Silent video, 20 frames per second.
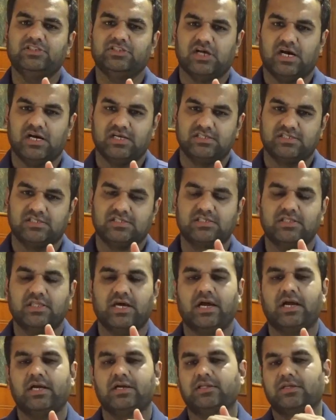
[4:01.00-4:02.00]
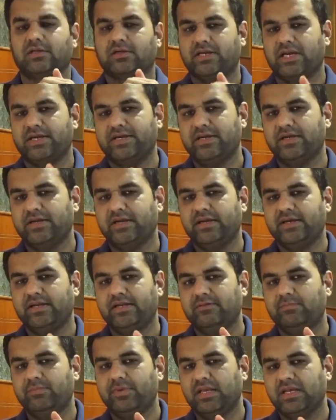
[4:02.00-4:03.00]
chance that the credit
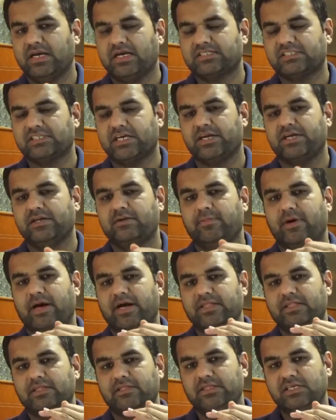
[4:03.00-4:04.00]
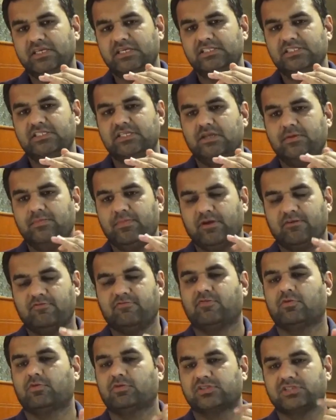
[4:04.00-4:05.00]
rating being assigned by these three big
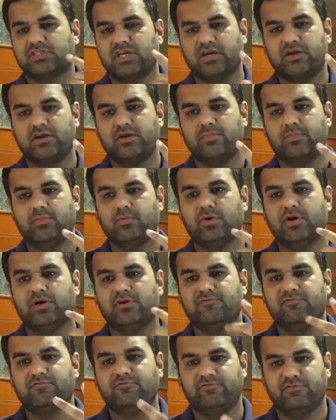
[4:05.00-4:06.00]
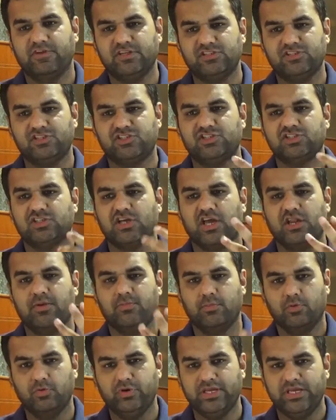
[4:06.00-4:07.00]
four, Standard & Poor's, Fitch
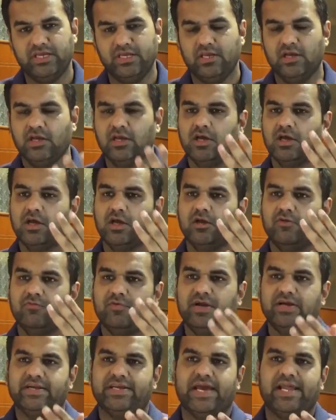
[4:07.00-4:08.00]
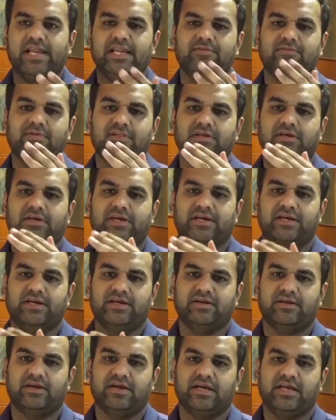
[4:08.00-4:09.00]
and Moody, will tally with the
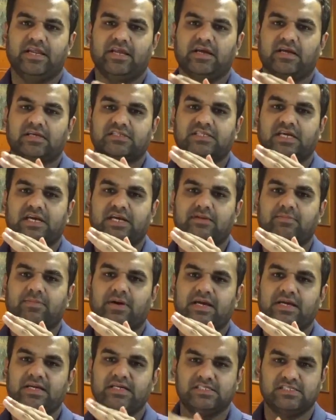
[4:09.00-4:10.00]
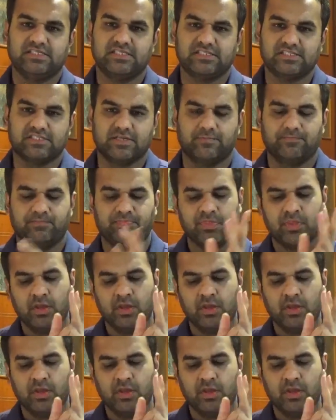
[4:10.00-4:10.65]
credit rating assigned by his system.